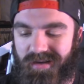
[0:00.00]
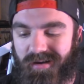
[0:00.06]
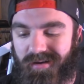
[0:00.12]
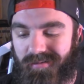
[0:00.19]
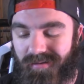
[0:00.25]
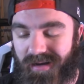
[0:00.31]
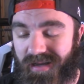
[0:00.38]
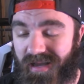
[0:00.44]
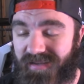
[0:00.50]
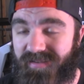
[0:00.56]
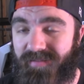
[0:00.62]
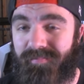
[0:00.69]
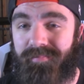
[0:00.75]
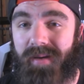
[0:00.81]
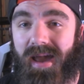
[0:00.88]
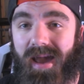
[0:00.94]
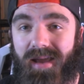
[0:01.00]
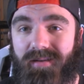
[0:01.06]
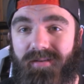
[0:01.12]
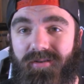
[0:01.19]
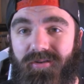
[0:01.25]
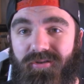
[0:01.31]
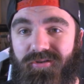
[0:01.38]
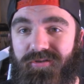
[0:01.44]
So, I got some bad
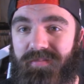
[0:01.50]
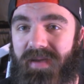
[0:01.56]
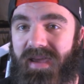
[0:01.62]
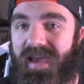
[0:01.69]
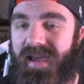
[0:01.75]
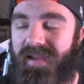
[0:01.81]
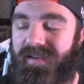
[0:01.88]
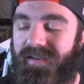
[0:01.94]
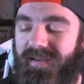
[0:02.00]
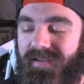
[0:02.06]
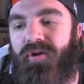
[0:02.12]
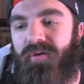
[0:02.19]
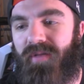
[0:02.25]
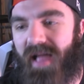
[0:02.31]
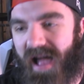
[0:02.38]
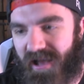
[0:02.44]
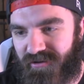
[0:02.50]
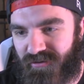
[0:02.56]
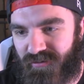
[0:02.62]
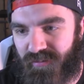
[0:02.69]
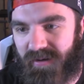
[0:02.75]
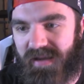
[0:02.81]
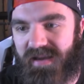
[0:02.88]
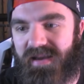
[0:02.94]
news, man. So,
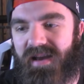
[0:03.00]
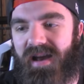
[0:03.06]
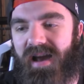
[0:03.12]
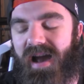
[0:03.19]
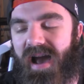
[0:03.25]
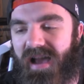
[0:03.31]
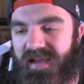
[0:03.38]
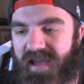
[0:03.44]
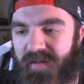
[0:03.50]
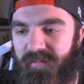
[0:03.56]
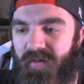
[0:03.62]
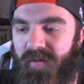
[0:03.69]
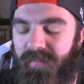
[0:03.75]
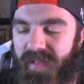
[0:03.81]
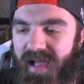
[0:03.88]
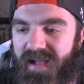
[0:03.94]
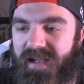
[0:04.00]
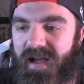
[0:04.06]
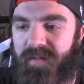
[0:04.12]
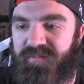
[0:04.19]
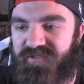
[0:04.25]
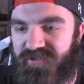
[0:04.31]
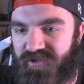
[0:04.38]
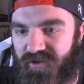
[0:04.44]
last week, I came on Black
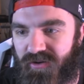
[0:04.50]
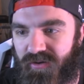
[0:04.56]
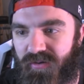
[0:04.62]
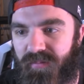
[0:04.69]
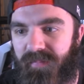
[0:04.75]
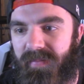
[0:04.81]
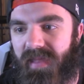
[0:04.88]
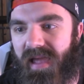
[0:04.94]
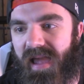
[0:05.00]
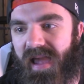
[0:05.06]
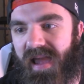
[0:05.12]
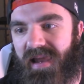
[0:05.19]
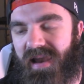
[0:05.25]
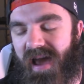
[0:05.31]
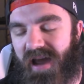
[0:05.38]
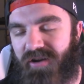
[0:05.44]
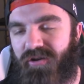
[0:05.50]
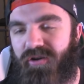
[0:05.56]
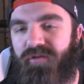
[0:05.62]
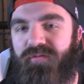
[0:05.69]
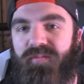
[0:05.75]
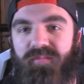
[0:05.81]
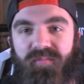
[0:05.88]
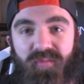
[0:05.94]
Ops 2, and I had
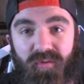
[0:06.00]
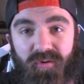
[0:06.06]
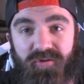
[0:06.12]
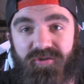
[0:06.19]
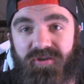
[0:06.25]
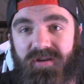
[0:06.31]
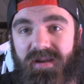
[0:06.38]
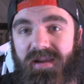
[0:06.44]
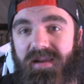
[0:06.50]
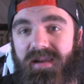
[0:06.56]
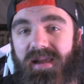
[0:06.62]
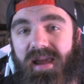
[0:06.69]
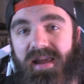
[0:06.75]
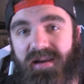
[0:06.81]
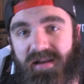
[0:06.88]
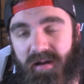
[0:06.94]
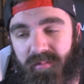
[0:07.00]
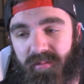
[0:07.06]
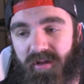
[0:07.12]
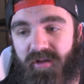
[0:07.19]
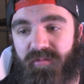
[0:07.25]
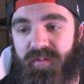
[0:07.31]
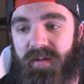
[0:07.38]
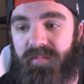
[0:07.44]
heard from Fortunate and a couple
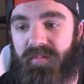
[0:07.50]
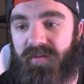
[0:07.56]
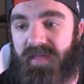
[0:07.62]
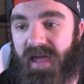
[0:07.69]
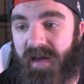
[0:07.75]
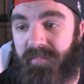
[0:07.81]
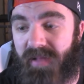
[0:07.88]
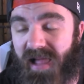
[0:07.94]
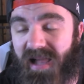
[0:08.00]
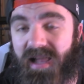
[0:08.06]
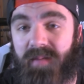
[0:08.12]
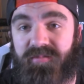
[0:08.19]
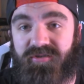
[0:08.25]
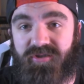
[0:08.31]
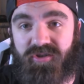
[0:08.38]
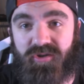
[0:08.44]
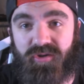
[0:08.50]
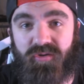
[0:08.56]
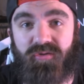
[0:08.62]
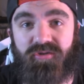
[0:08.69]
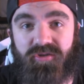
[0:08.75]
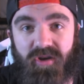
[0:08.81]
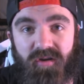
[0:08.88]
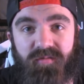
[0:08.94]
other people that Black Ops
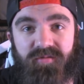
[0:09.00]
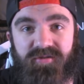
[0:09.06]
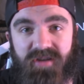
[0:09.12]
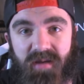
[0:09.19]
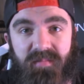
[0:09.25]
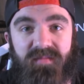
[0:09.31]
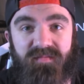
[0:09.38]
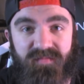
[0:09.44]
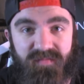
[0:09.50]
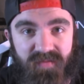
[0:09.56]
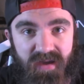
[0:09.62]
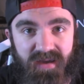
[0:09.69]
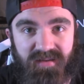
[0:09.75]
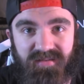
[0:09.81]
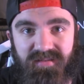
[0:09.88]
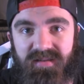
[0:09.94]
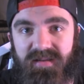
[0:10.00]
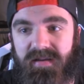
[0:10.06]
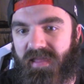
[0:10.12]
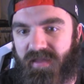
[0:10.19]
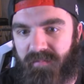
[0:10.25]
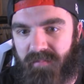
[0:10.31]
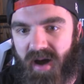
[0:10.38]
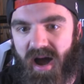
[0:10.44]
2 servers had been fixed and
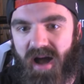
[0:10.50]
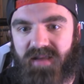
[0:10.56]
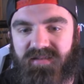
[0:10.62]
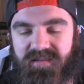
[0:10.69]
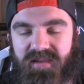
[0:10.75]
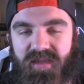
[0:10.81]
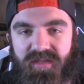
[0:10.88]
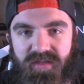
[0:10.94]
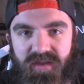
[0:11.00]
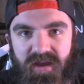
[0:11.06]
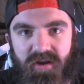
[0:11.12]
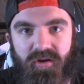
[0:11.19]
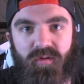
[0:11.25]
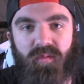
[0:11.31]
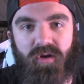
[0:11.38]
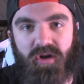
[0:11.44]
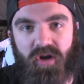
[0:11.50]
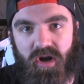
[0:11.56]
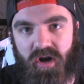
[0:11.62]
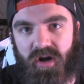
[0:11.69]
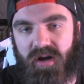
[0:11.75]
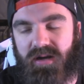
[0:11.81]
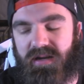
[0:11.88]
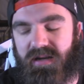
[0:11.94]
that the mods in the theater were
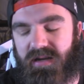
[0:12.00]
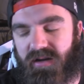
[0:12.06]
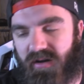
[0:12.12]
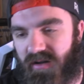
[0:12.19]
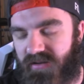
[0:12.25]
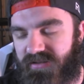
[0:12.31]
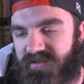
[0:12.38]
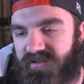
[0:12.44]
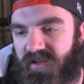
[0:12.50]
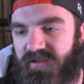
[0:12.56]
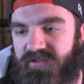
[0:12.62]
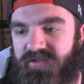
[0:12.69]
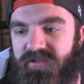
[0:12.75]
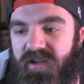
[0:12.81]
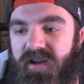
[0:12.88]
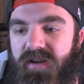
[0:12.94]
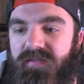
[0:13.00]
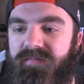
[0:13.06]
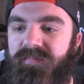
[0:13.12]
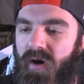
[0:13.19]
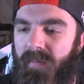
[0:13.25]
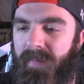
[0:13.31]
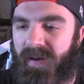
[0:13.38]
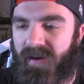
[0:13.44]
gone and all this other stuff. Well,